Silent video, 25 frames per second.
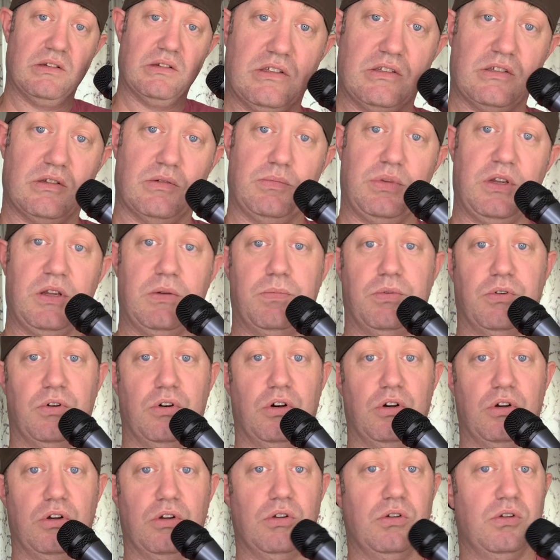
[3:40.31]
Some
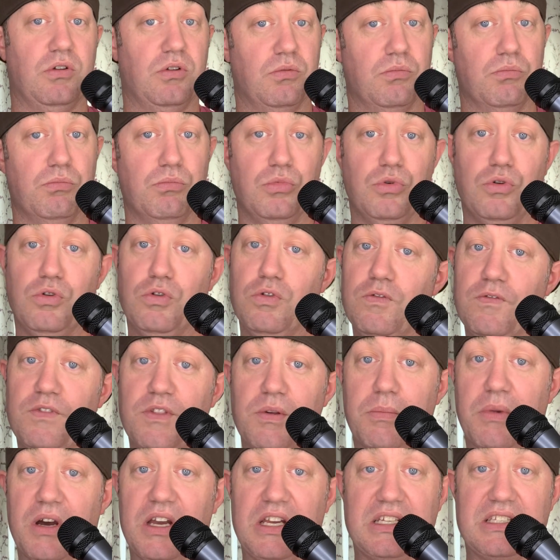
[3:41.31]
people move the
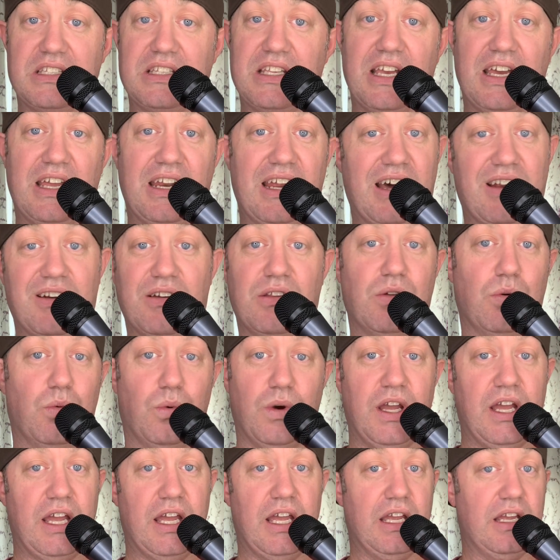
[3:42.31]
mic stand out of the
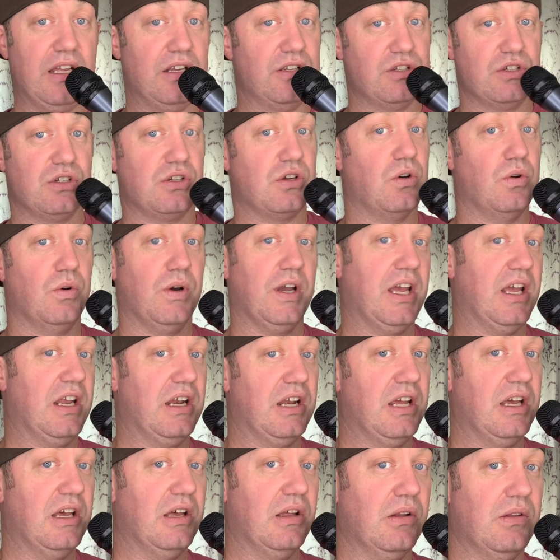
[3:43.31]
way and just go
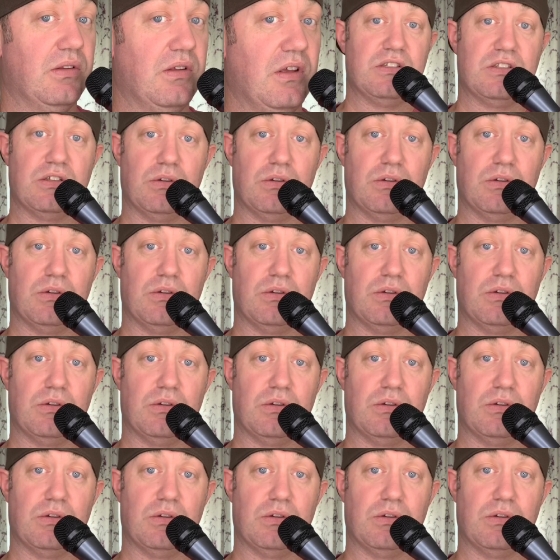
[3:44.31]
handheld.